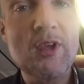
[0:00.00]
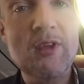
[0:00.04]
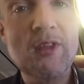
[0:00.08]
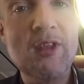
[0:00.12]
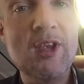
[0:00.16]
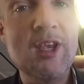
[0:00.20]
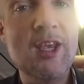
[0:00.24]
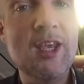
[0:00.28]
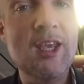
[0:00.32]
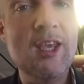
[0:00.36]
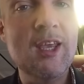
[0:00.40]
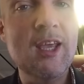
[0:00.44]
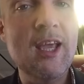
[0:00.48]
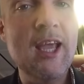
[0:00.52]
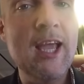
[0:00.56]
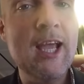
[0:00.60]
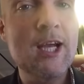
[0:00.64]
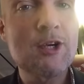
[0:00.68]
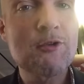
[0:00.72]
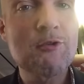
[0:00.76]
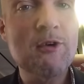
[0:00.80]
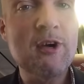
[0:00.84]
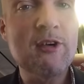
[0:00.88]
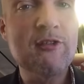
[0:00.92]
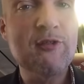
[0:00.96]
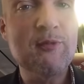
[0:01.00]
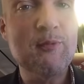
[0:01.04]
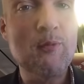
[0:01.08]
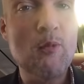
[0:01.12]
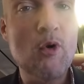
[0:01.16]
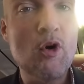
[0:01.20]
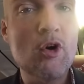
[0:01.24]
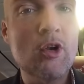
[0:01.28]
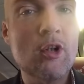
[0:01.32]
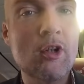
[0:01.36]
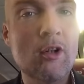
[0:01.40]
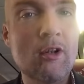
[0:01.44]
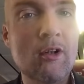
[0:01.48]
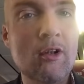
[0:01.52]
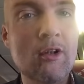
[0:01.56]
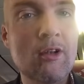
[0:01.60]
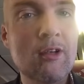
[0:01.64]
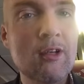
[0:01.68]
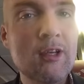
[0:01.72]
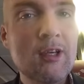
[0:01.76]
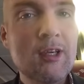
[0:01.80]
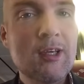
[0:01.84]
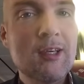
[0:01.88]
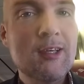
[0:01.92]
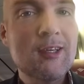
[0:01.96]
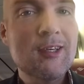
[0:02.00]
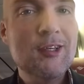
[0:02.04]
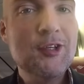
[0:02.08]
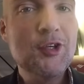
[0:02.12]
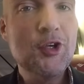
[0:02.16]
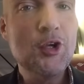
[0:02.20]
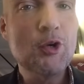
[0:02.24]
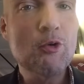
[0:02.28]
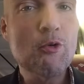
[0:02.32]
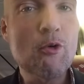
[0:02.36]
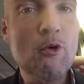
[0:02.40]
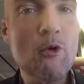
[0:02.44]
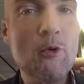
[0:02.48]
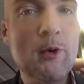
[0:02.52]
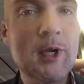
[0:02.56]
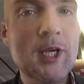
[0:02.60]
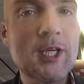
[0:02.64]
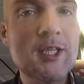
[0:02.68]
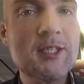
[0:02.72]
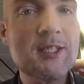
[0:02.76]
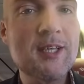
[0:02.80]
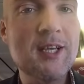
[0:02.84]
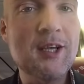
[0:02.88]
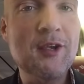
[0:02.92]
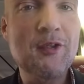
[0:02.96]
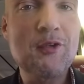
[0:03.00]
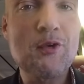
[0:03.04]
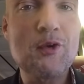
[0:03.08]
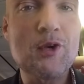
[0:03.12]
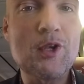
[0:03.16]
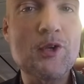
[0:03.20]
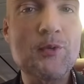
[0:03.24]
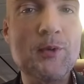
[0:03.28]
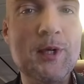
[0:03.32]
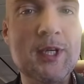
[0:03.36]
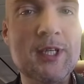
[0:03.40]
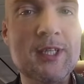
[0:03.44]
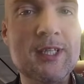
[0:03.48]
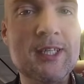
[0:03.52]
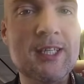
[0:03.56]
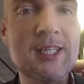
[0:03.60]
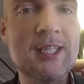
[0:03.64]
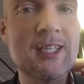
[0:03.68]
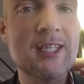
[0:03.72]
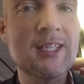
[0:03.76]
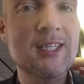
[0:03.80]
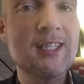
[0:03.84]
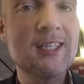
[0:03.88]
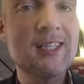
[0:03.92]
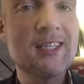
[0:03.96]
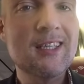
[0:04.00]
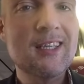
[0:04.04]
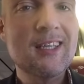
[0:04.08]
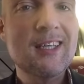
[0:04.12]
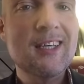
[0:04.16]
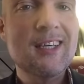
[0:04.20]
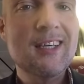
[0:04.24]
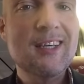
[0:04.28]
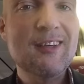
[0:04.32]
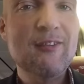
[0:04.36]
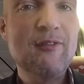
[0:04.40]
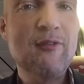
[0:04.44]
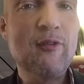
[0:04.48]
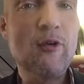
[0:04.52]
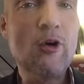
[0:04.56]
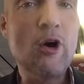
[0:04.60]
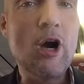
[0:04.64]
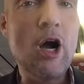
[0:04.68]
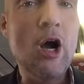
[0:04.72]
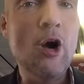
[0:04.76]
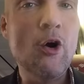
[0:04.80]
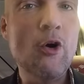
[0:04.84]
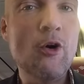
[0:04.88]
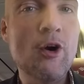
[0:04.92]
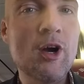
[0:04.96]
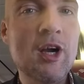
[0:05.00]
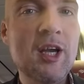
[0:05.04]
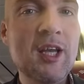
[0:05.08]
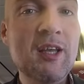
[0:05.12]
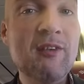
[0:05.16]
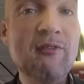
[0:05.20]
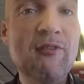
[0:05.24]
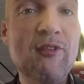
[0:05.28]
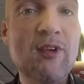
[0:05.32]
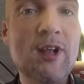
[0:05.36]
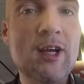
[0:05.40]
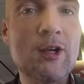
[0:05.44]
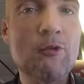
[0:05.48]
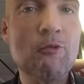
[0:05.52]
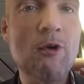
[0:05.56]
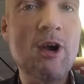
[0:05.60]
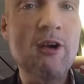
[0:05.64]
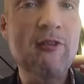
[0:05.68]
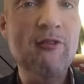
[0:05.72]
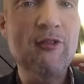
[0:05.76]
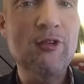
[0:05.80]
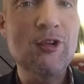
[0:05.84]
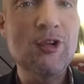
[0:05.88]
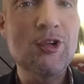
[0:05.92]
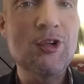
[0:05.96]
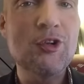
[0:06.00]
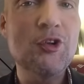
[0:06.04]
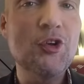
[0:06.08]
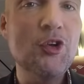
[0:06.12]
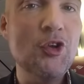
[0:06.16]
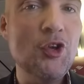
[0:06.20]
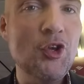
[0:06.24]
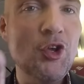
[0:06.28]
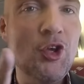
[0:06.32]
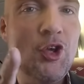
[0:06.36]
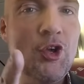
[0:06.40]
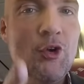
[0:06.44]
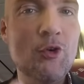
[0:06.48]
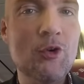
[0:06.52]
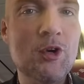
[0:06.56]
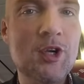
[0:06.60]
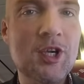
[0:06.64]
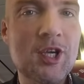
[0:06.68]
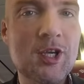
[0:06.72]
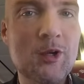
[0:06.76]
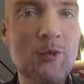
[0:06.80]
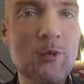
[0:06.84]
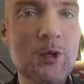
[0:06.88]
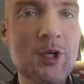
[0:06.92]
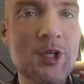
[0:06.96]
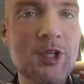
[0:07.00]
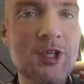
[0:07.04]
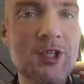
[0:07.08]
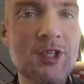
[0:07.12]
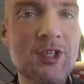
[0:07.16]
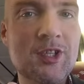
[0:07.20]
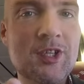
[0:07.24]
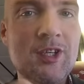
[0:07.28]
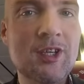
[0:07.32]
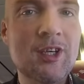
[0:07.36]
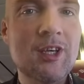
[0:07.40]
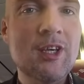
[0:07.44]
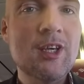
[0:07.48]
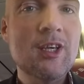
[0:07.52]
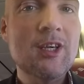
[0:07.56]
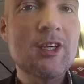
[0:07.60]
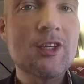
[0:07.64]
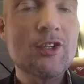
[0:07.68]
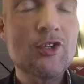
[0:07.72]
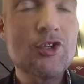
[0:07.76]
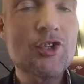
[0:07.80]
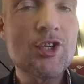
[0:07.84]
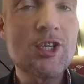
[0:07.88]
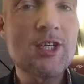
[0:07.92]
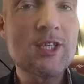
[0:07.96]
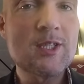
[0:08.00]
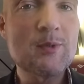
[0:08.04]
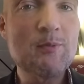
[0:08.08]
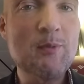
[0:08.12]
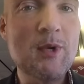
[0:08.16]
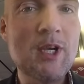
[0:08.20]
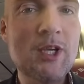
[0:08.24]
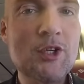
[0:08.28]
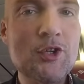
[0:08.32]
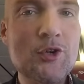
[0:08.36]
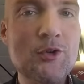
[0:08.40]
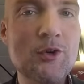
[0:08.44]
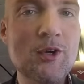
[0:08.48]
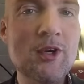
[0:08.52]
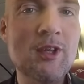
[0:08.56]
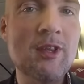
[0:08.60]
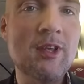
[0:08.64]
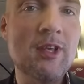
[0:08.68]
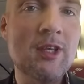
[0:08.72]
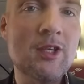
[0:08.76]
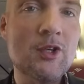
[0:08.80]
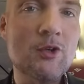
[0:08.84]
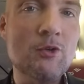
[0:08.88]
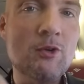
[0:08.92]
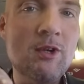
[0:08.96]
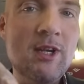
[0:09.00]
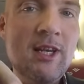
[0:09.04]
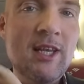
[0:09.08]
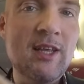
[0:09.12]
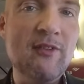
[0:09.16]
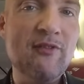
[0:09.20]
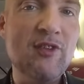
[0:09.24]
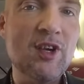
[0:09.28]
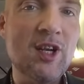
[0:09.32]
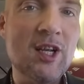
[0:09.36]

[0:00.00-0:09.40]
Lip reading: the aircraft model Eurowings A320 for our in-flight raffle. You can win it. Just make sure that you leave a